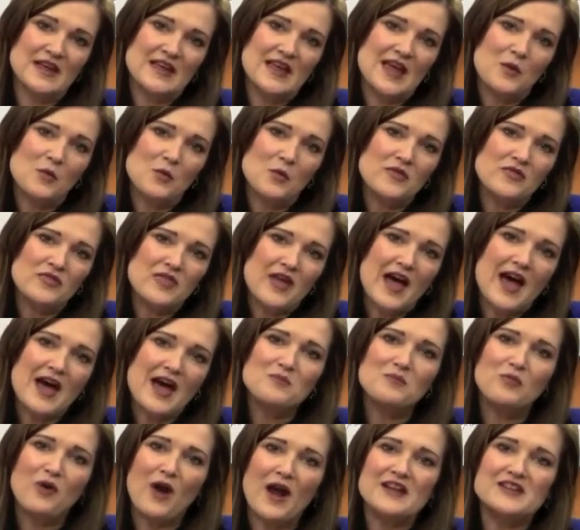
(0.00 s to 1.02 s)
And with
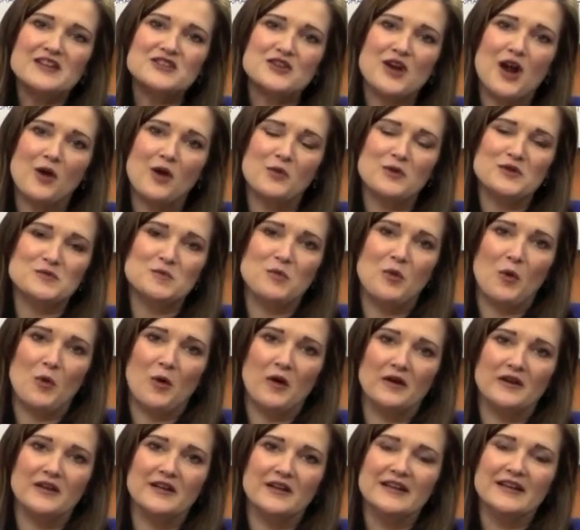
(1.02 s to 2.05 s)
that, BrightStar was
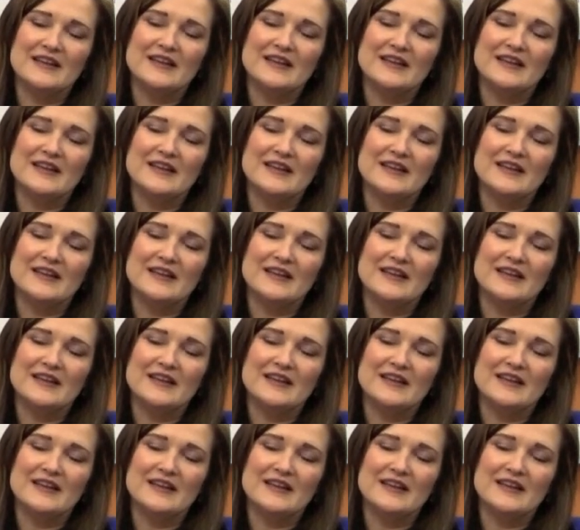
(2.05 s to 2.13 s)
born.